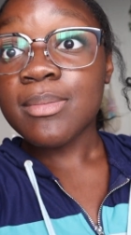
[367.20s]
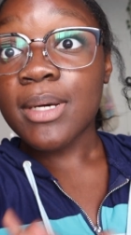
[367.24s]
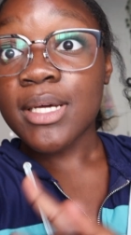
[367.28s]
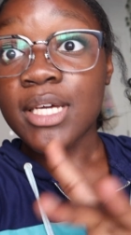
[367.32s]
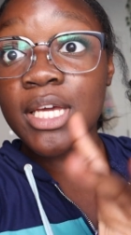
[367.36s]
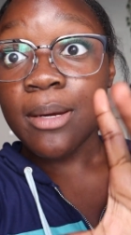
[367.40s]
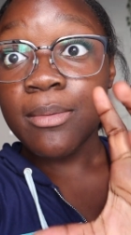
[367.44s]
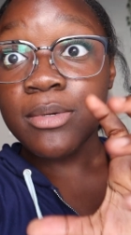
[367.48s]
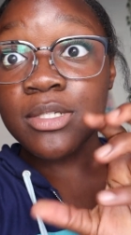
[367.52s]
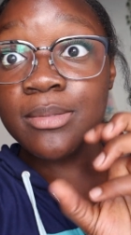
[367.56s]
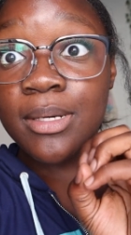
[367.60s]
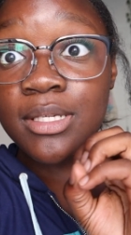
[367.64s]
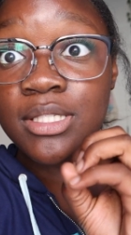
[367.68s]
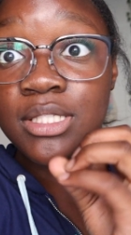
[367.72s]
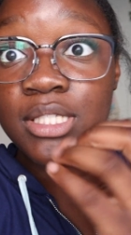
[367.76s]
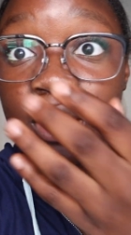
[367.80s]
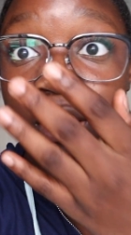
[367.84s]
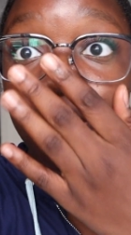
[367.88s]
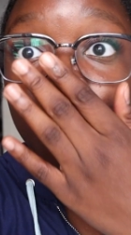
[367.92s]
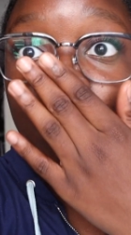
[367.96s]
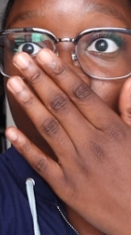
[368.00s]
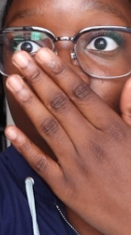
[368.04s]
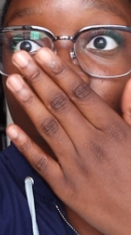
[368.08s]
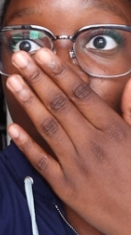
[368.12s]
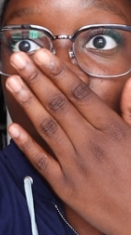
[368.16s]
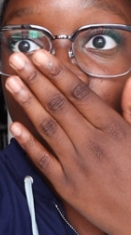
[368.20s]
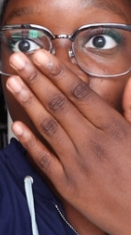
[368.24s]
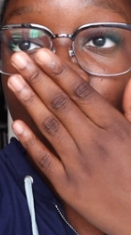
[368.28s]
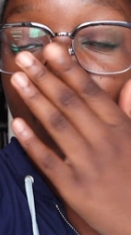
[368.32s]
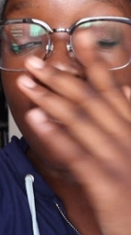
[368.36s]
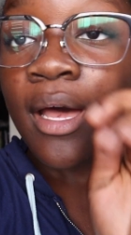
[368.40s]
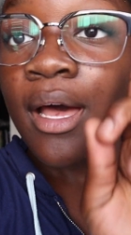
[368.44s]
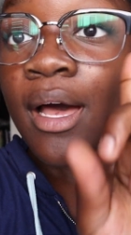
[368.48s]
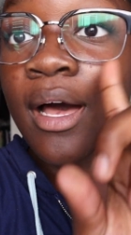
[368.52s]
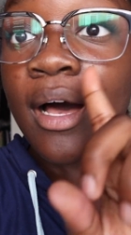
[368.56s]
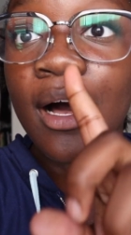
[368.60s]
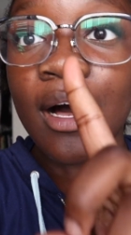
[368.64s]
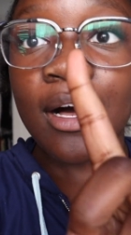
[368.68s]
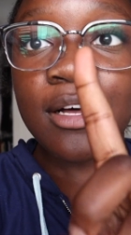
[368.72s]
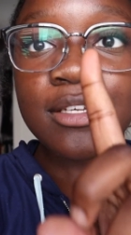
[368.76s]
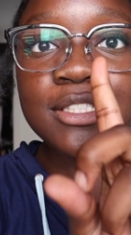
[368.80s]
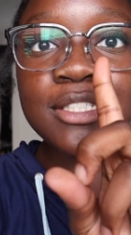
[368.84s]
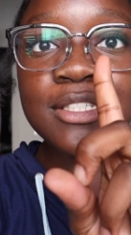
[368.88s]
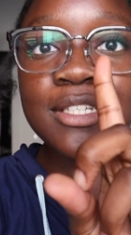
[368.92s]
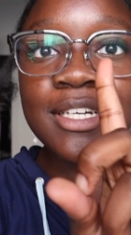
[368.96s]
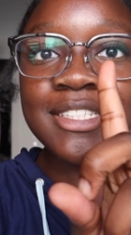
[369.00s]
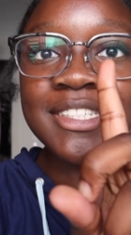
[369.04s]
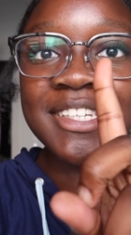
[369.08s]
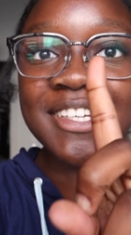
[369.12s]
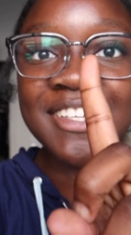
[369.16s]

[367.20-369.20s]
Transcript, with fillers: my camera's about to die, oh my god. I'll see you guys